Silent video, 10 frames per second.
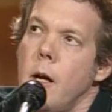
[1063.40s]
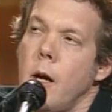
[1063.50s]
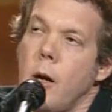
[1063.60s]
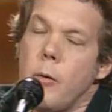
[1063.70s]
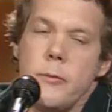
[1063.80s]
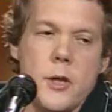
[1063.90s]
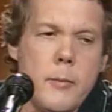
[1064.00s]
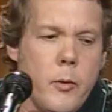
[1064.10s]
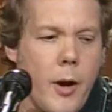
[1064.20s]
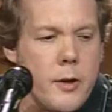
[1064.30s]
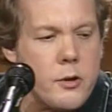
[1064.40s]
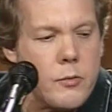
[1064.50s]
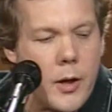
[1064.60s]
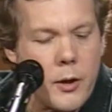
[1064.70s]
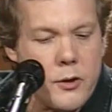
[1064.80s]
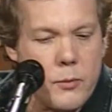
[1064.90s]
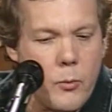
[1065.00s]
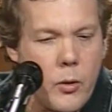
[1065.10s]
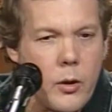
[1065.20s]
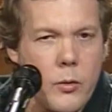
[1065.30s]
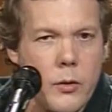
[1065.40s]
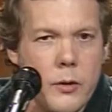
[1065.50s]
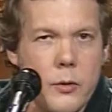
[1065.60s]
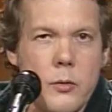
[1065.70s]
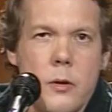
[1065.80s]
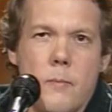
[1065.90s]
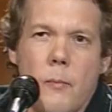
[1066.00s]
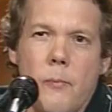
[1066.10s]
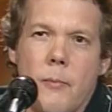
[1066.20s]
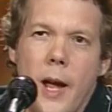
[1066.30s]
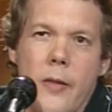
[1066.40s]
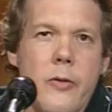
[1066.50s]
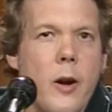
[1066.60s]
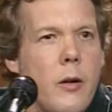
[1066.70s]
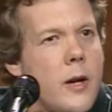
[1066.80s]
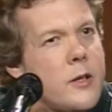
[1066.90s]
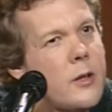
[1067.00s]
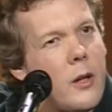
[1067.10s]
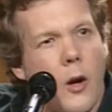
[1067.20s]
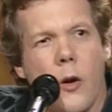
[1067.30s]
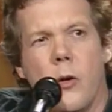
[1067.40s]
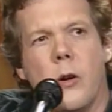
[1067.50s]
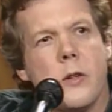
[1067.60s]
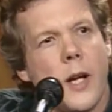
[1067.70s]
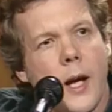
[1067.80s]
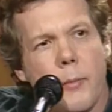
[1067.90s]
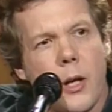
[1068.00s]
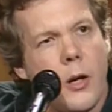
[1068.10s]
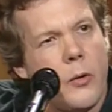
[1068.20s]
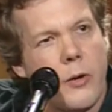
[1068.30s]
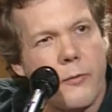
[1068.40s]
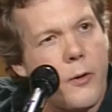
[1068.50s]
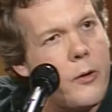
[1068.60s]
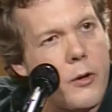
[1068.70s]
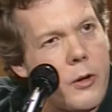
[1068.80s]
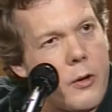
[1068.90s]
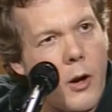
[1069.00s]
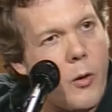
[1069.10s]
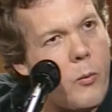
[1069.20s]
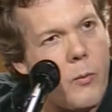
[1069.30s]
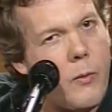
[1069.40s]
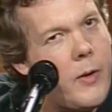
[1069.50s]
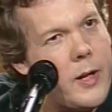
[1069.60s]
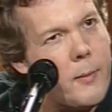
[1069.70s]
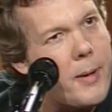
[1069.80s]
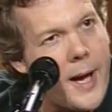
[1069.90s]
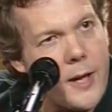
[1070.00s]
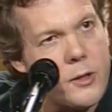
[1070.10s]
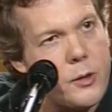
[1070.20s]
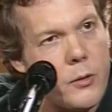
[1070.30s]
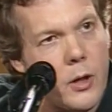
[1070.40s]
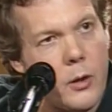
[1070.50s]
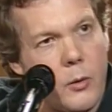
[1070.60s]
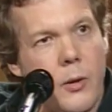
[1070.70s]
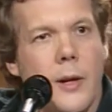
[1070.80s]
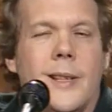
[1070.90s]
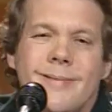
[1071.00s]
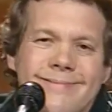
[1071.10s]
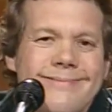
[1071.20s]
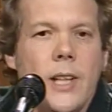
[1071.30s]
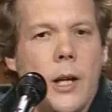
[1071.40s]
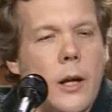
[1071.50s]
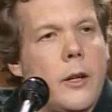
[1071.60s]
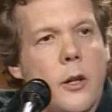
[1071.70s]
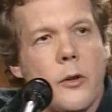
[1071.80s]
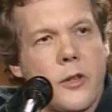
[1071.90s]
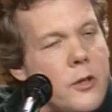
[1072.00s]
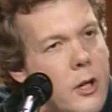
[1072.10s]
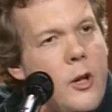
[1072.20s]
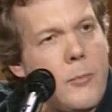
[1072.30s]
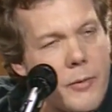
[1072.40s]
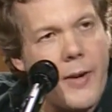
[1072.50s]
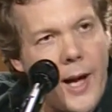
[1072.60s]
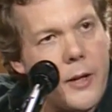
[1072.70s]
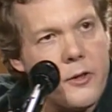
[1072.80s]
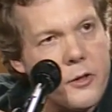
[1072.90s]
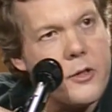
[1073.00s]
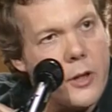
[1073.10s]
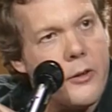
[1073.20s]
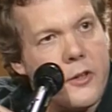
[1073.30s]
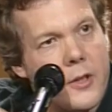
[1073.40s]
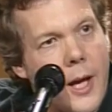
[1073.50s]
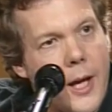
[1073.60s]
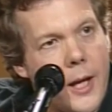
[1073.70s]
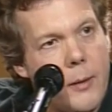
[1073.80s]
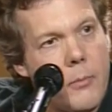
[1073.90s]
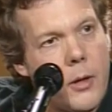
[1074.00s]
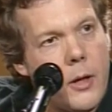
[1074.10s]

Um, Jimmie Rodgers' records are more crude, and they it's a longer time ago. The further oh, in the past you go, you know, the, the human values are still the same,